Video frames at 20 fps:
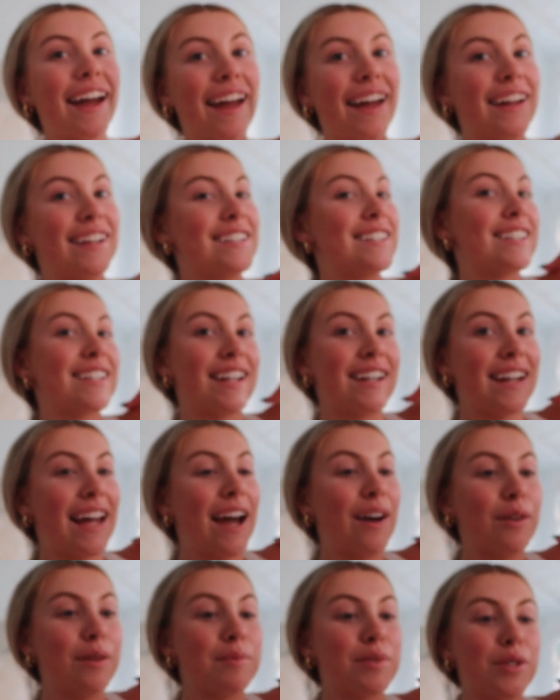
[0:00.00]
and
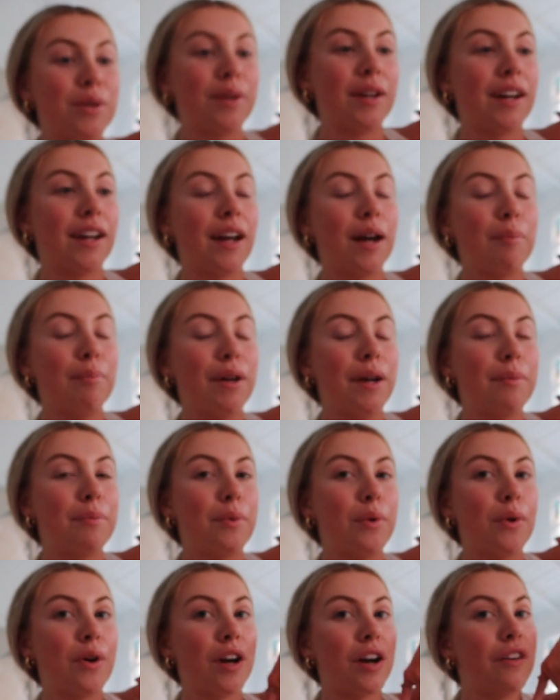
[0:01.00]
now I'm doing a bit
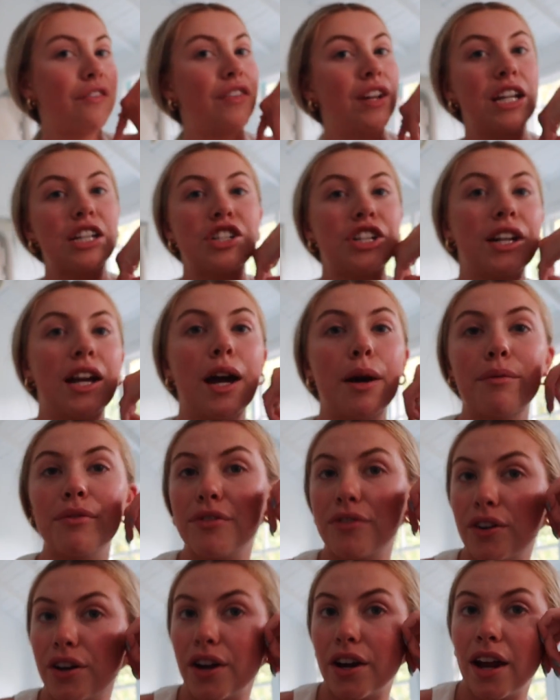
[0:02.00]
more finishing up
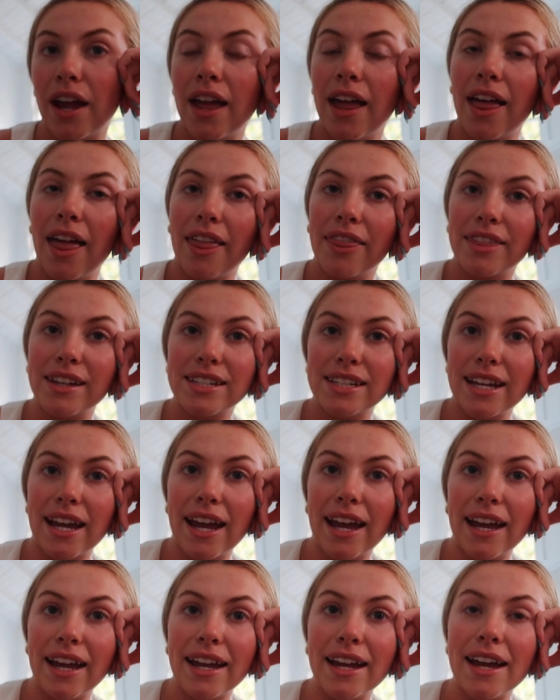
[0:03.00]
for the
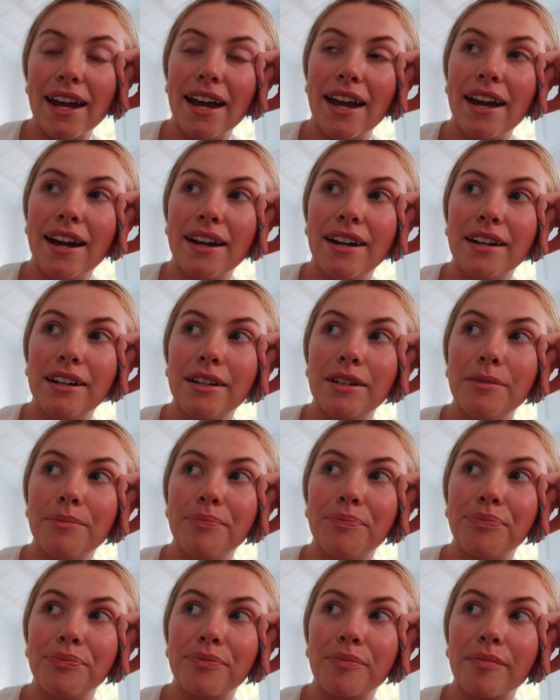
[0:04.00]
day.
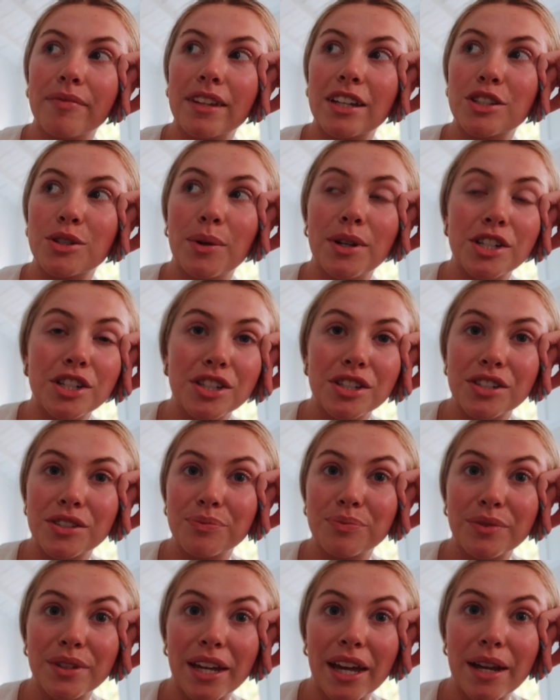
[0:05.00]
Um, so I just
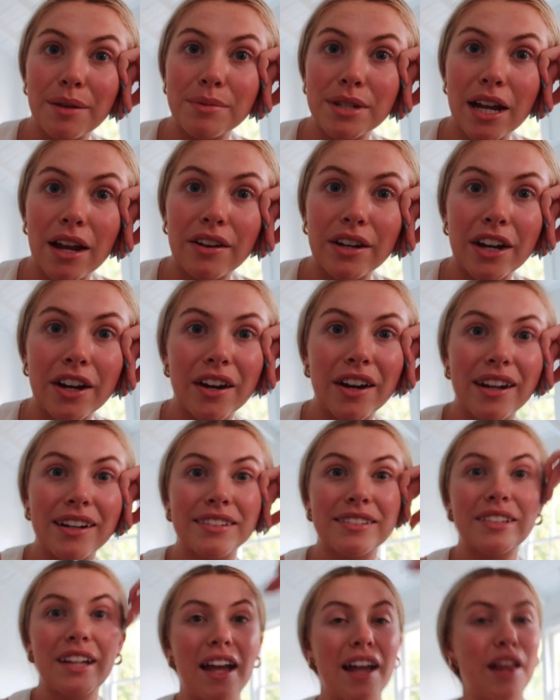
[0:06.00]
came down here,
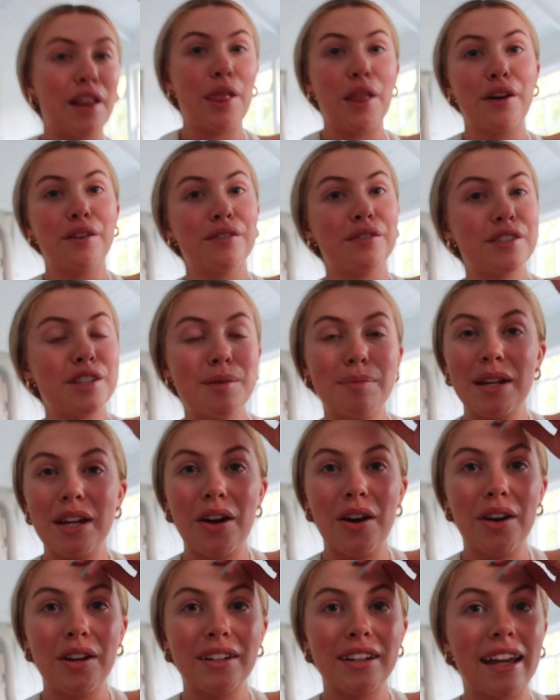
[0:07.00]
and I love to be
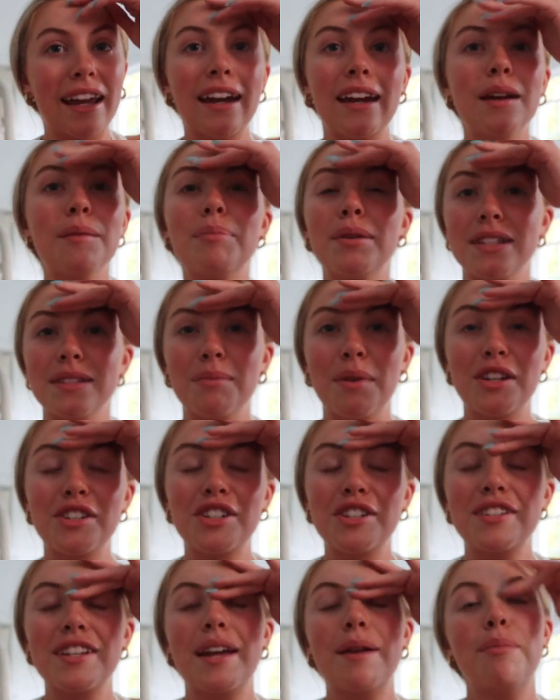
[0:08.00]
on Cape as much
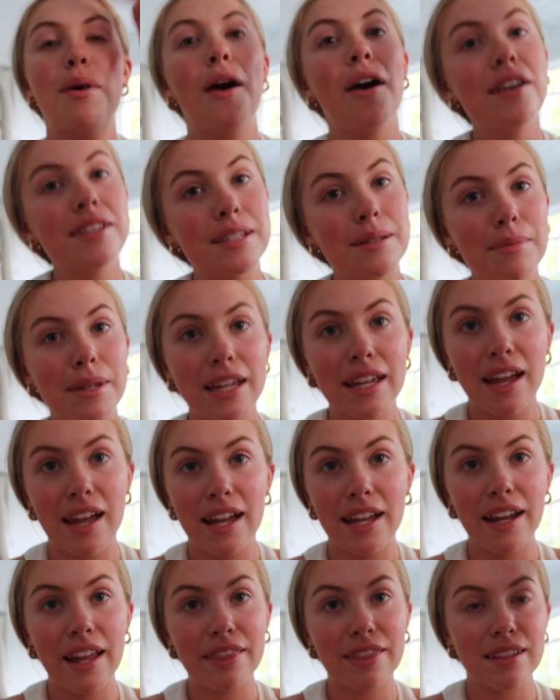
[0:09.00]
as I possibly
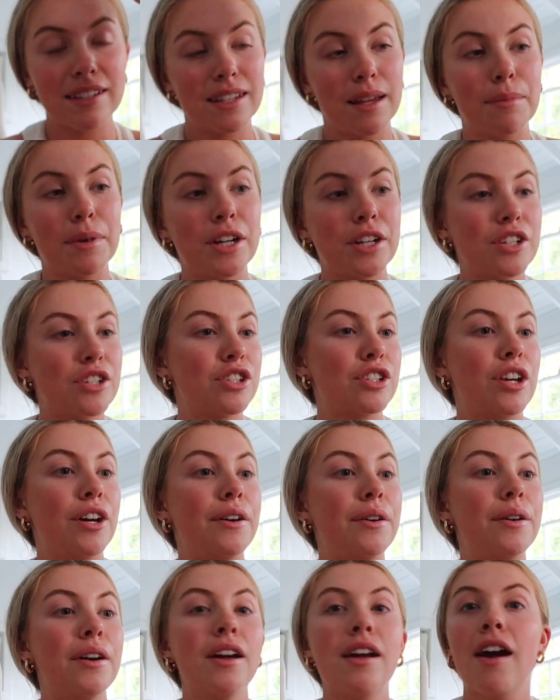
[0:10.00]
can in the summer,
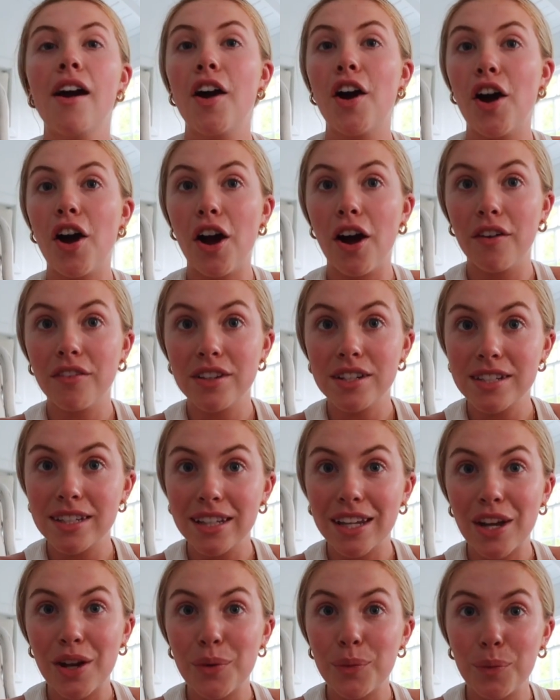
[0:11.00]
so
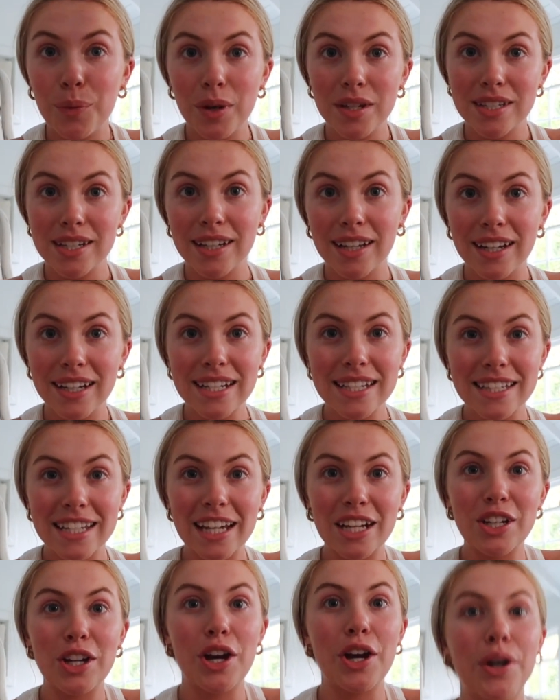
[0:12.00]
obviously wasn't gonna
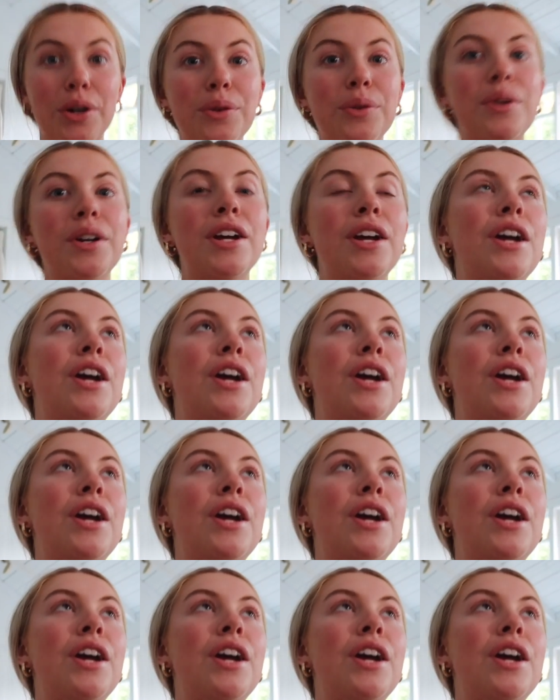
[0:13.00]
say no.